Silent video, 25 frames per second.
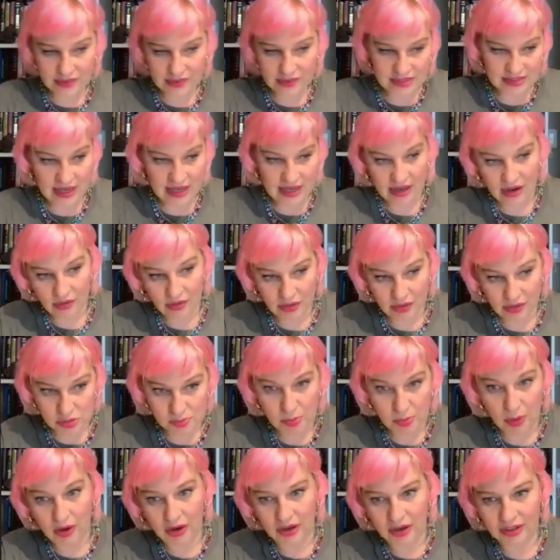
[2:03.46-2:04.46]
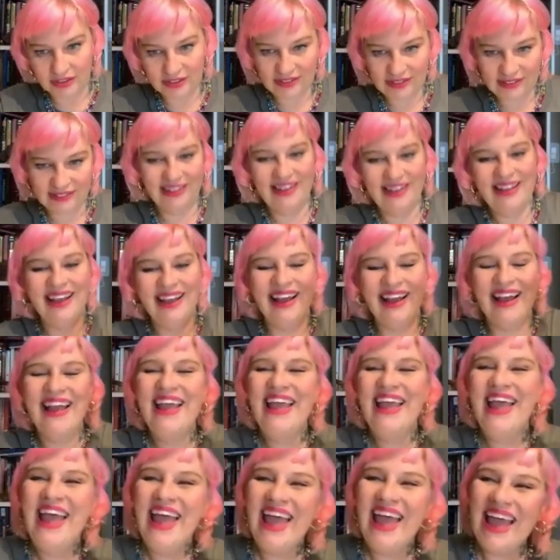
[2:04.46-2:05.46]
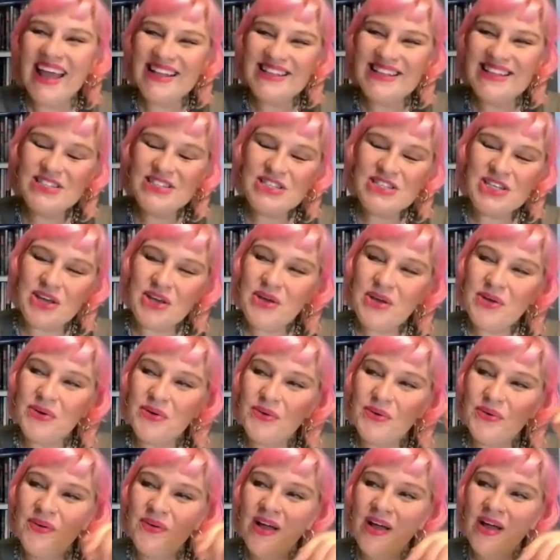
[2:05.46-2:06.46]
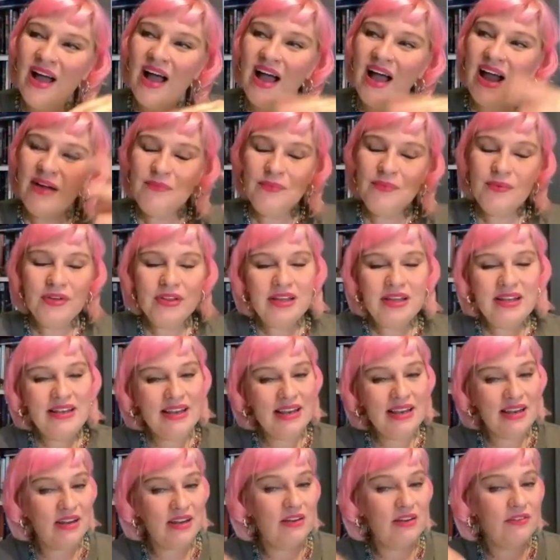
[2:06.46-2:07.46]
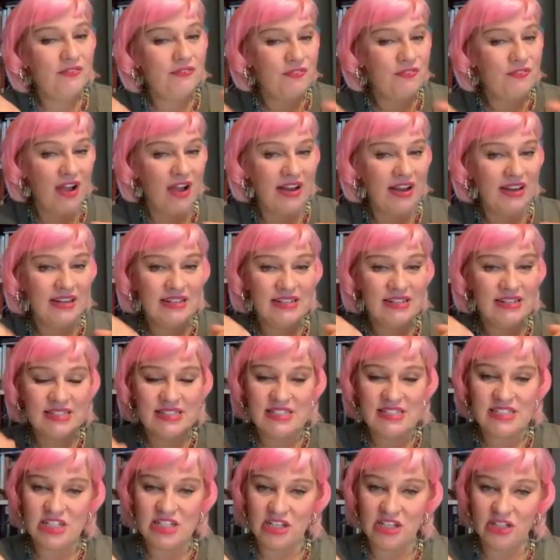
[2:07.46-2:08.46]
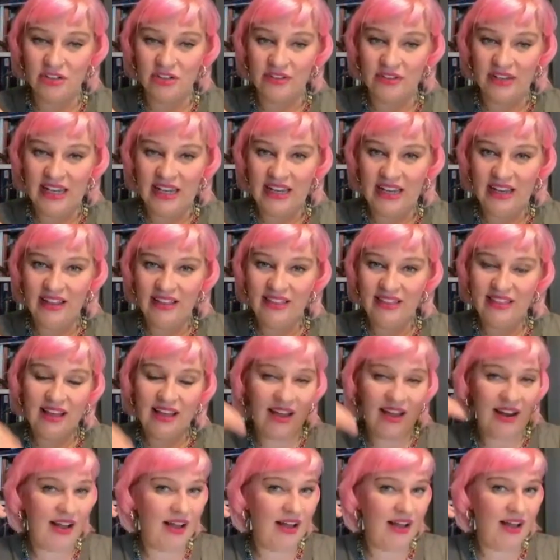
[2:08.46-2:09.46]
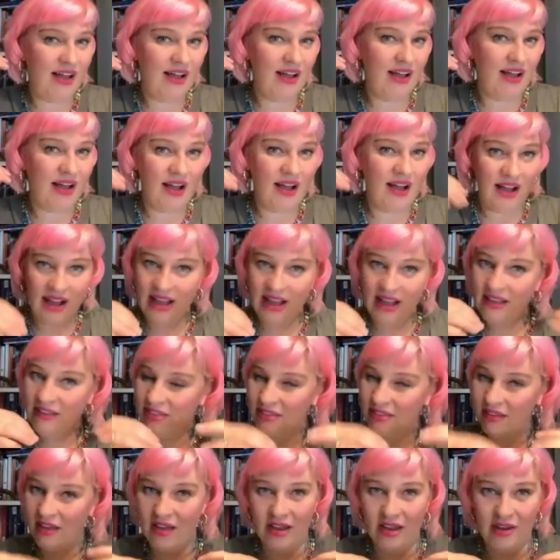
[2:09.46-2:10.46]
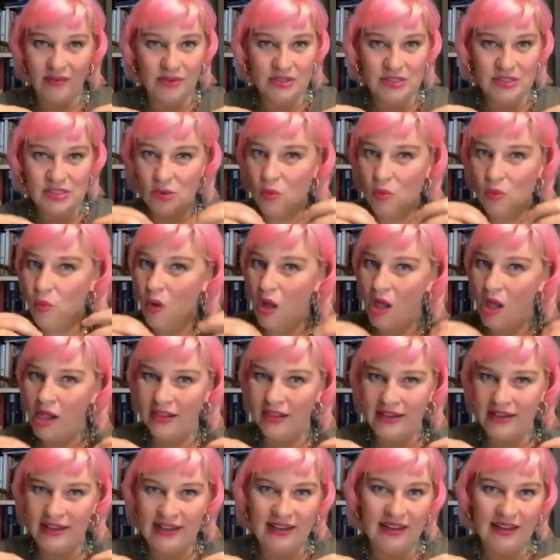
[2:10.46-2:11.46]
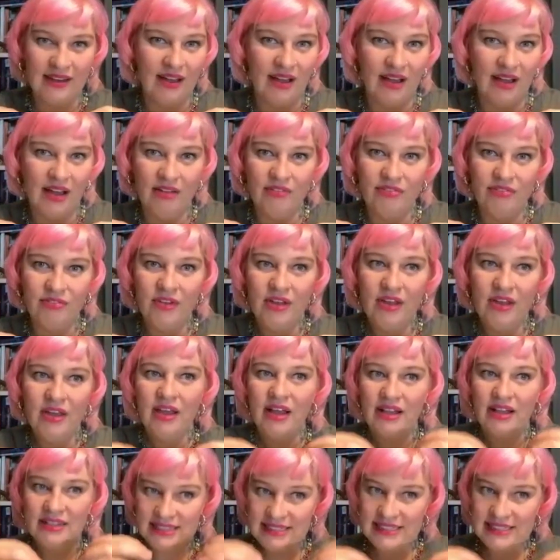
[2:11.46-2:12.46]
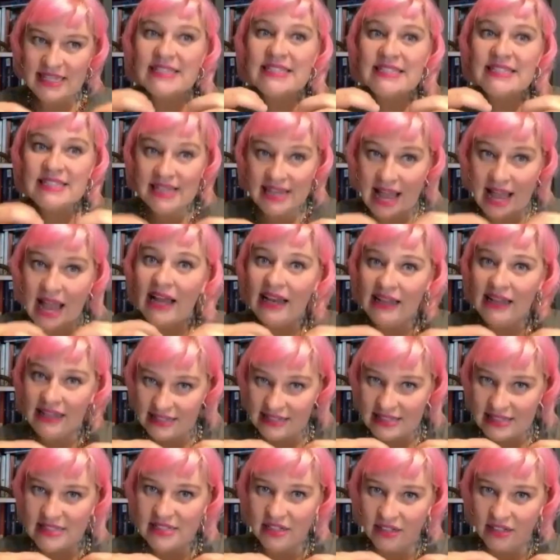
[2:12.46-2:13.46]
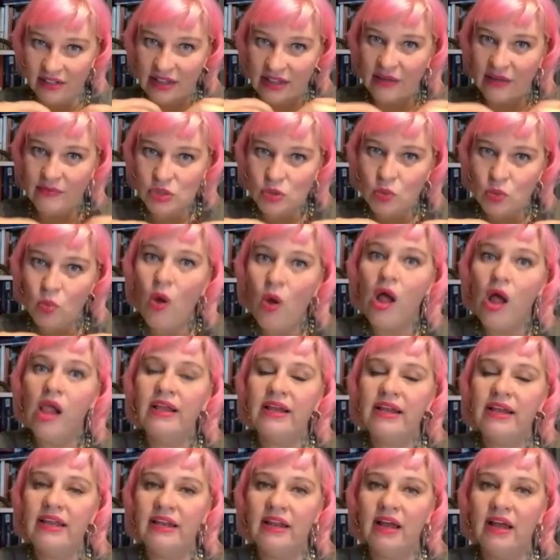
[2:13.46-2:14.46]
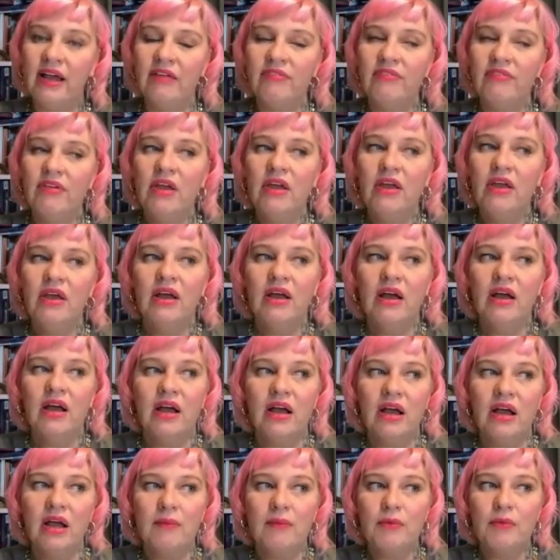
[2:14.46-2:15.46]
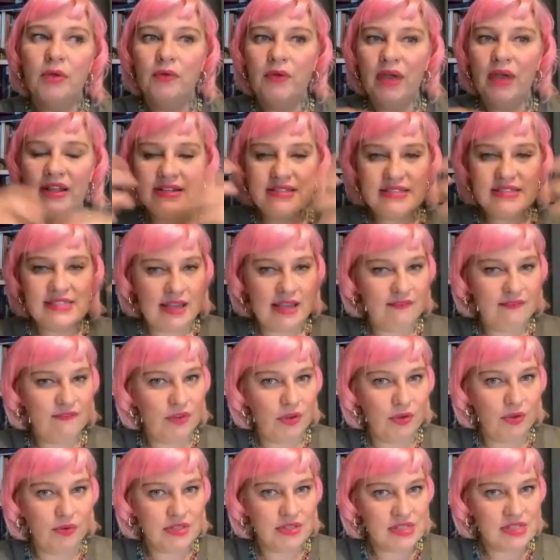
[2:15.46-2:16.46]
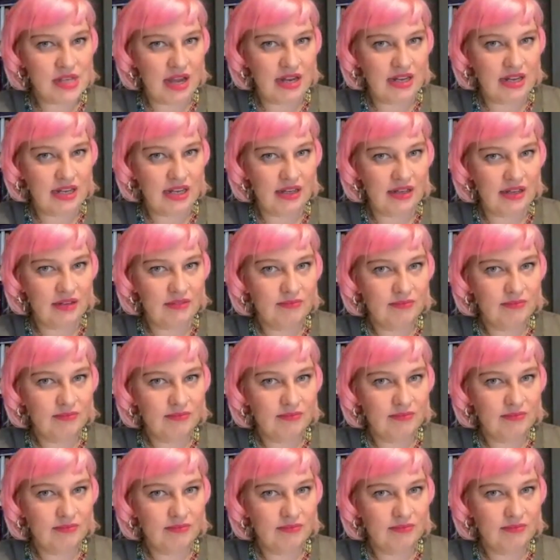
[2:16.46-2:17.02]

I had all those bars, and two, I really needed to find a distillery that I thought was quality enough, a Cincinnati distillery that was quality enough, who had the same view as I did.